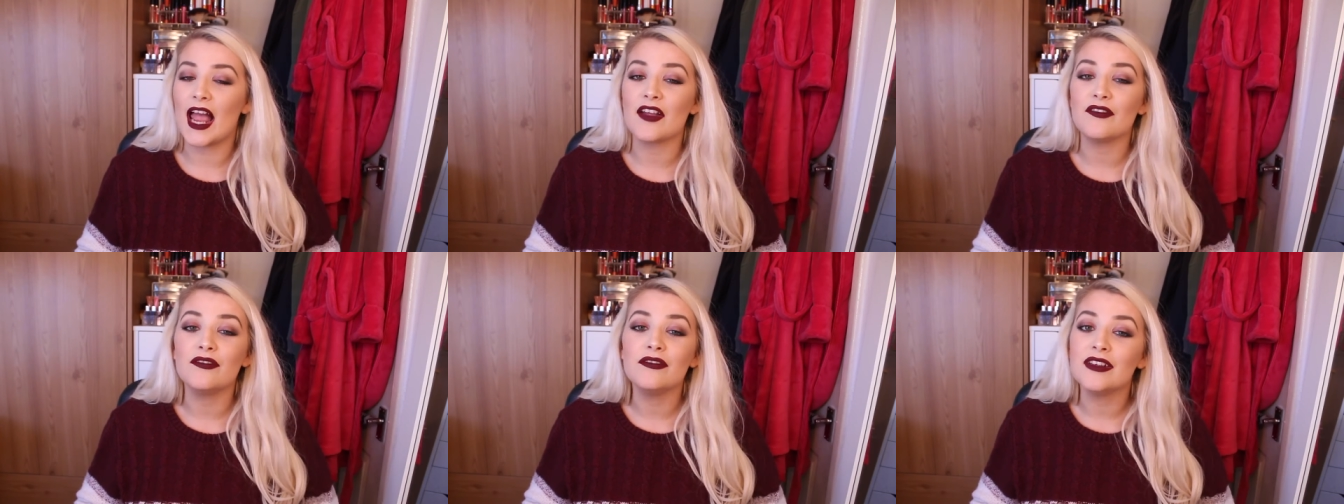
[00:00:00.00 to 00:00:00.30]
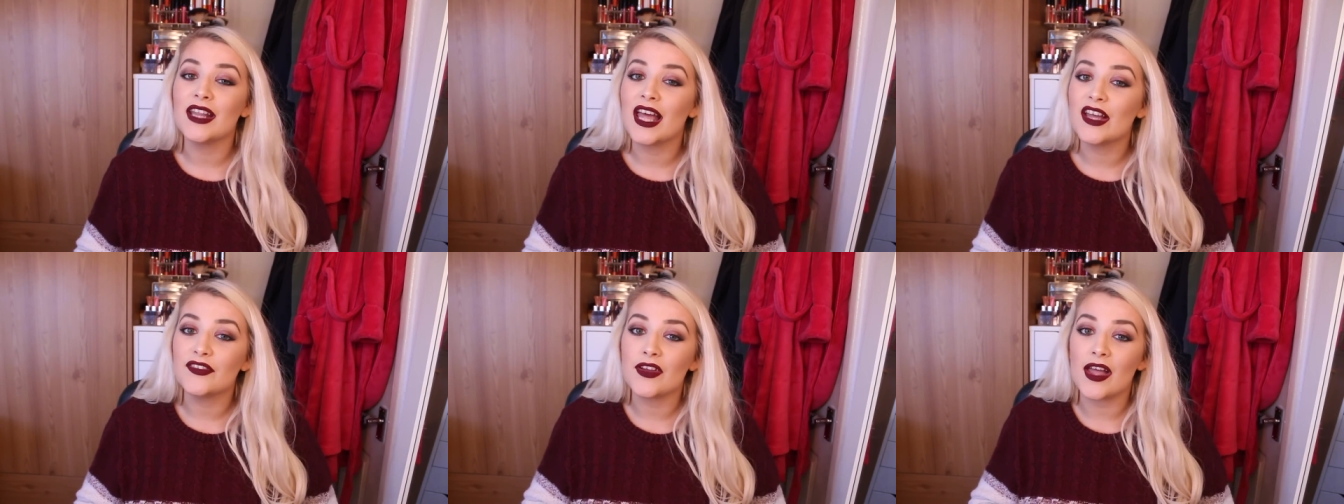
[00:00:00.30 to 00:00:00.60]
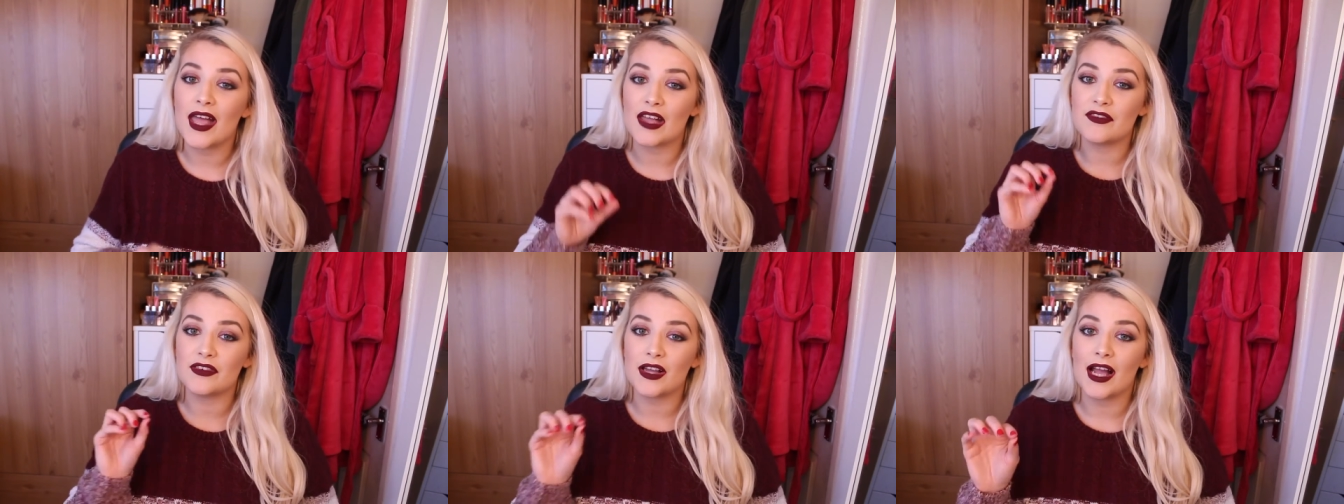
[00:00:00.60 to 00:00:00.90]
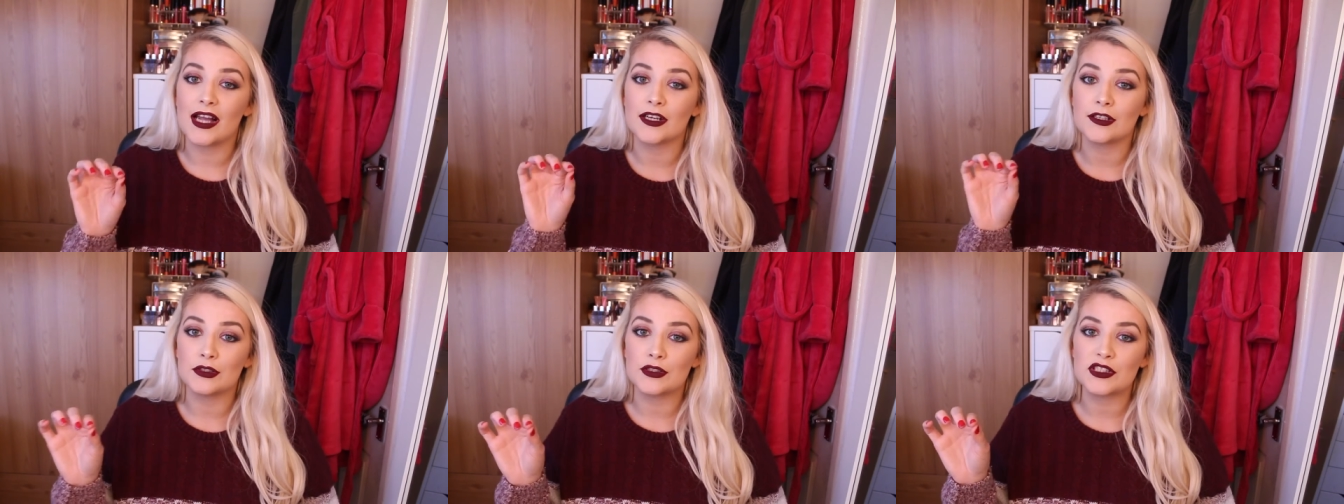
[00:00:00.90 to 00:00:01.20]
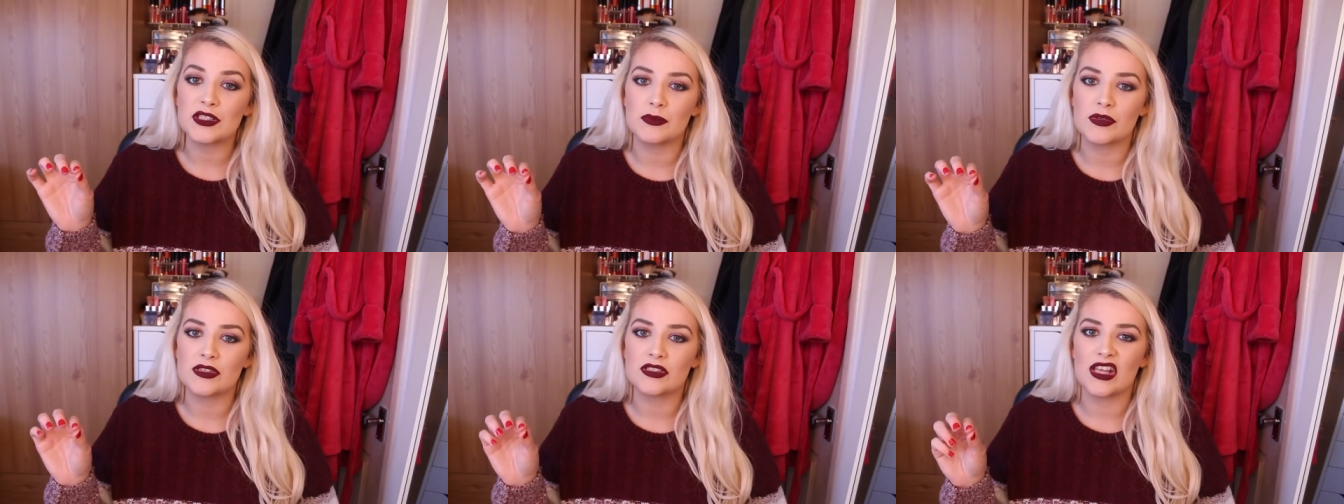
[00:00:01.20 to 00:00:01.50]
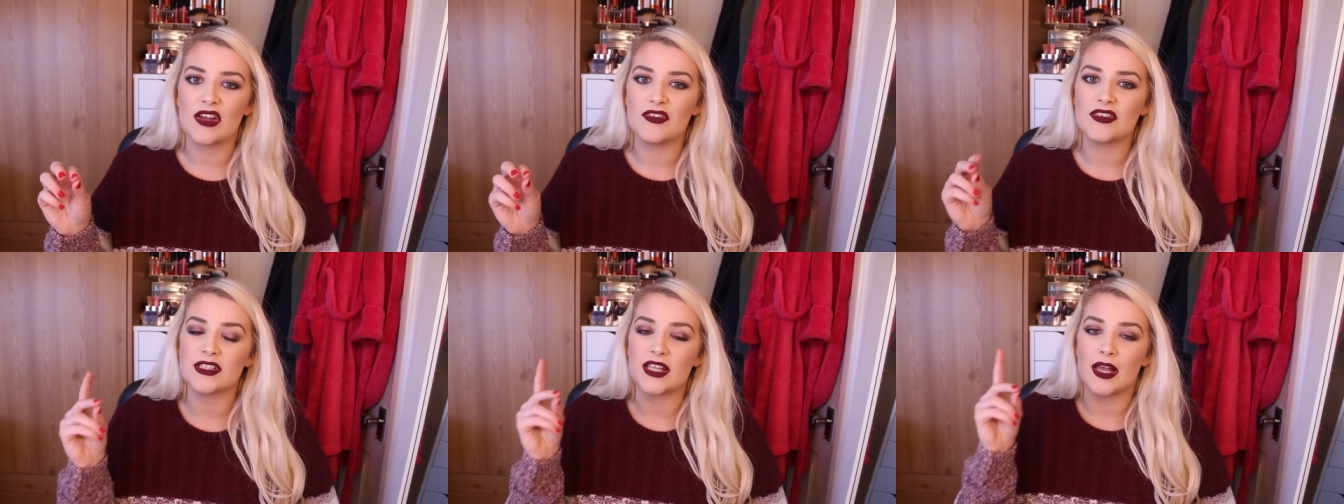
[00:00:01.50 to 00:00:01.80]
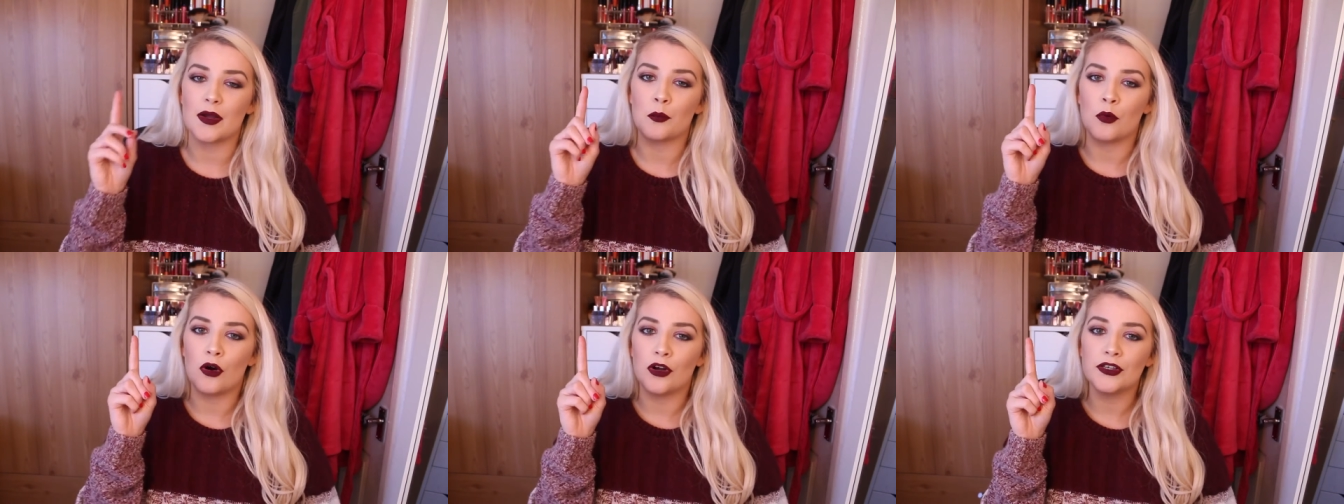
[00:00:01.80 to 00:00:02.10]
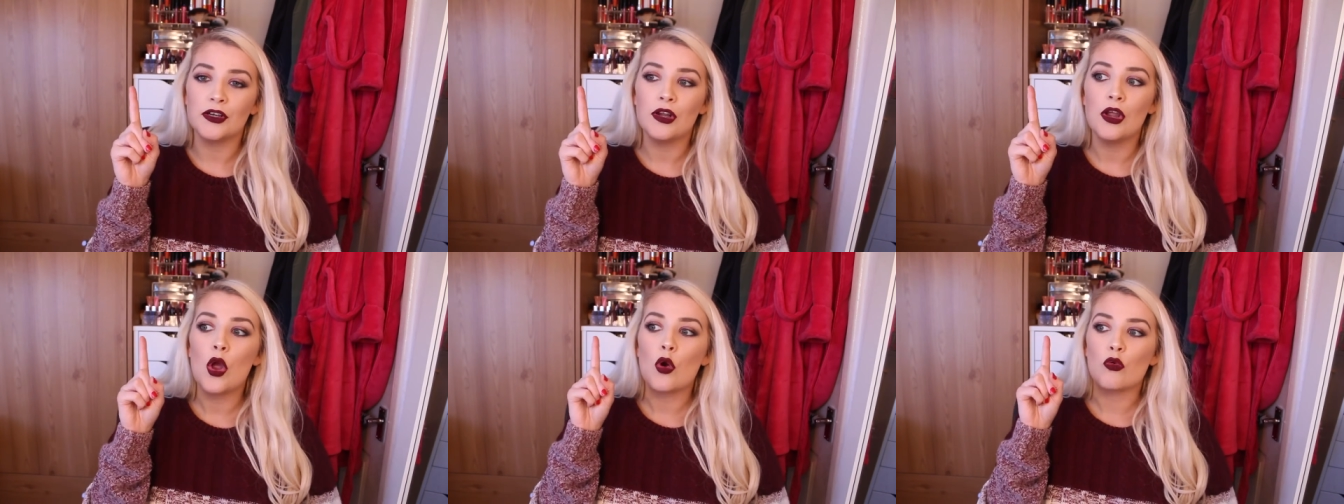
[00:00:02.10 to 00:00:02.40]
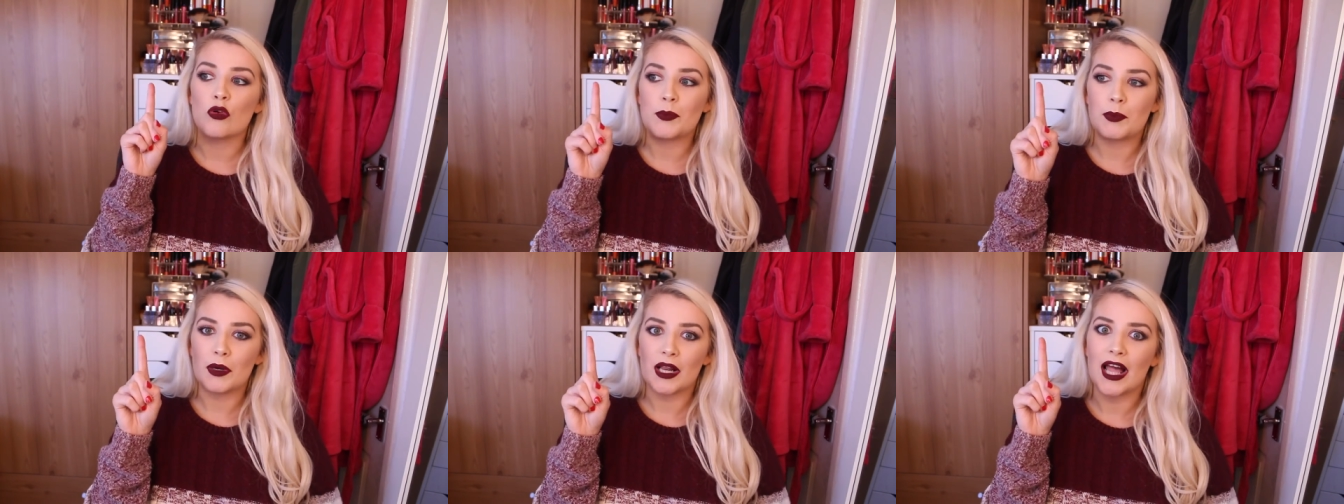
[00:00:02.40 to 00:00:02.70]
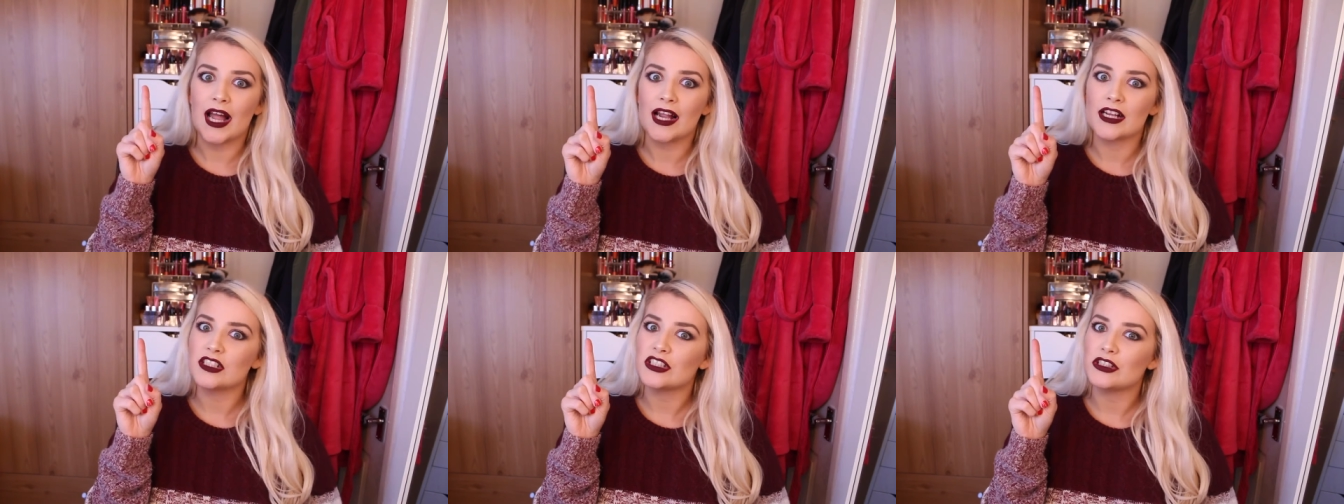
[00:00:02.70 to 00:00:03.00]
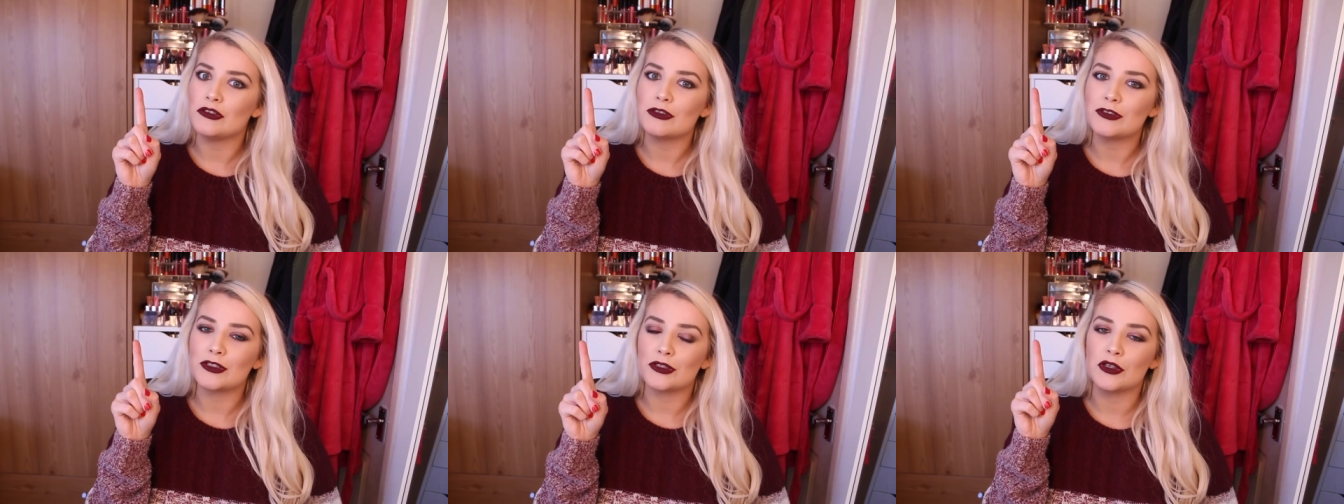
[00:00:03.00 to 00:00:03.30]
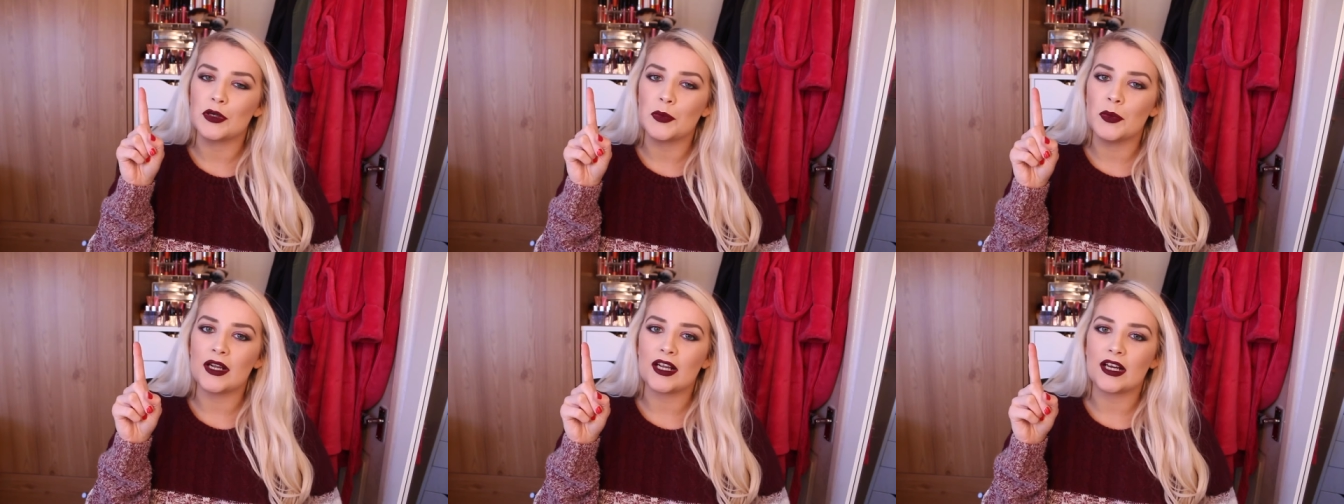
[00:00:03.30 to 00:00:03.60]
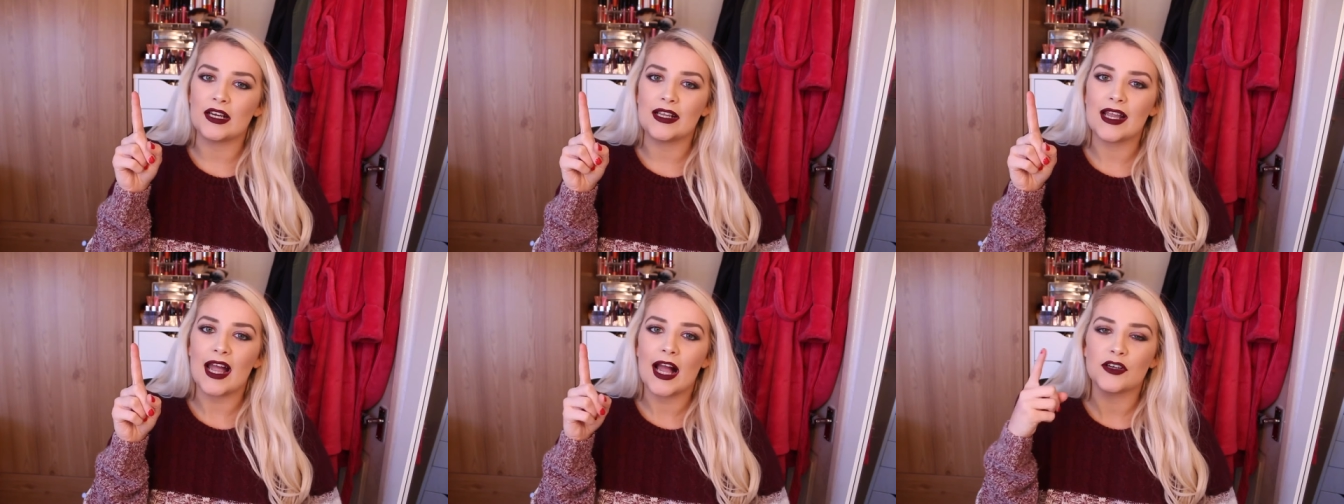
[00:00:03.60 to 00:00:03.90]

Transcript: I've never ever had customer service that one replies to you so quickly.